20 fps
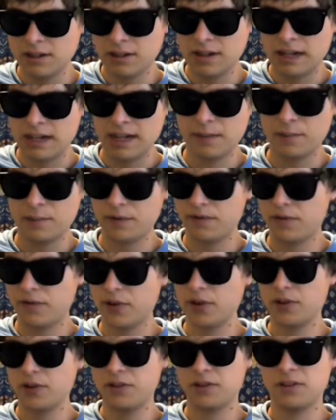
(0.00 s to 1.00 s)
I
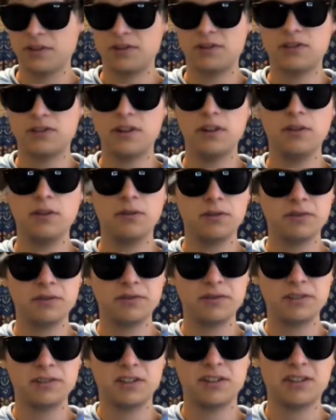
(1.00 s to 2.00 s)
prefer the steel,
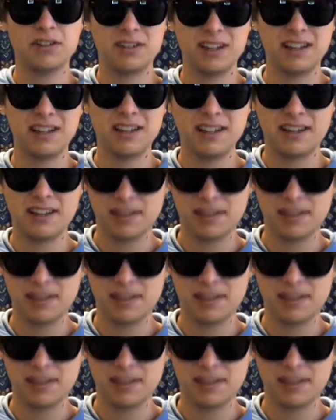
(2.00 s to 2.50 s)
just as I like a